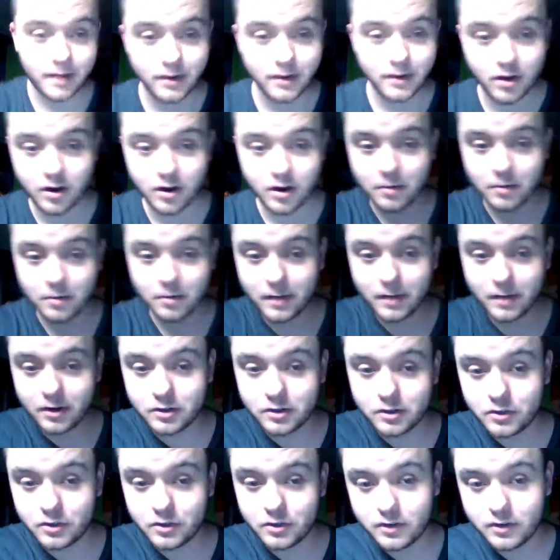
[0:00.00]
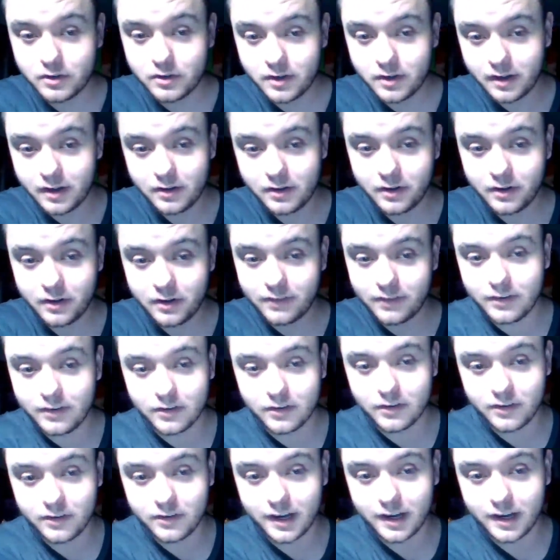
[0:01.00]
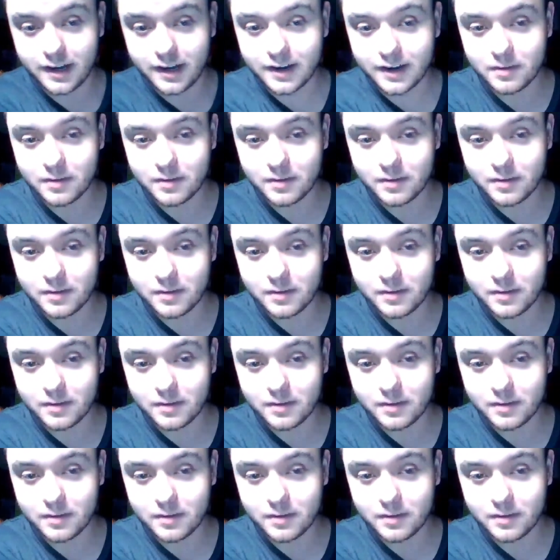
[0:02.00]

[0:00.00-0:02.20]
dog just, you could see her standing